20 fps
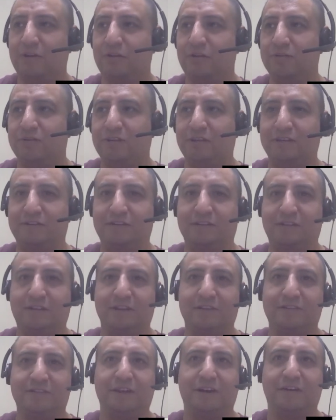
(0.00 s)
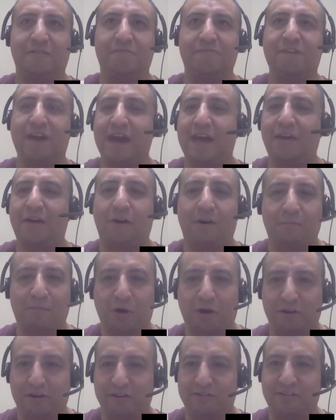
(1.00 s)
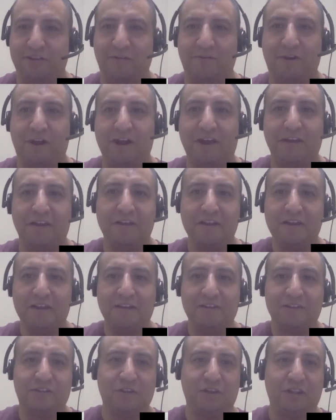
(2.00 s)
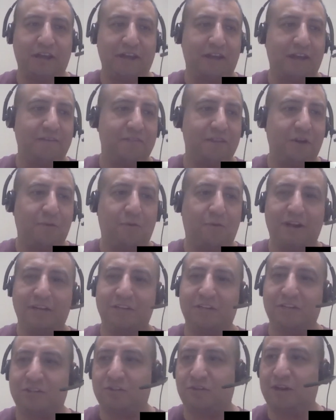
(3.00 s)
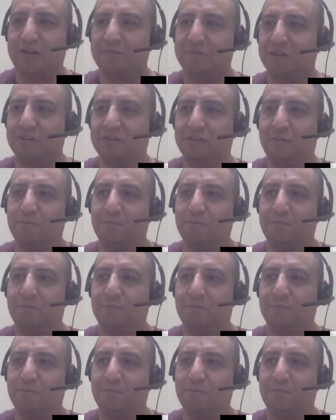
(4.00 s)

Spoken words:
to use this fan art policy, right? So like if they're watching streams and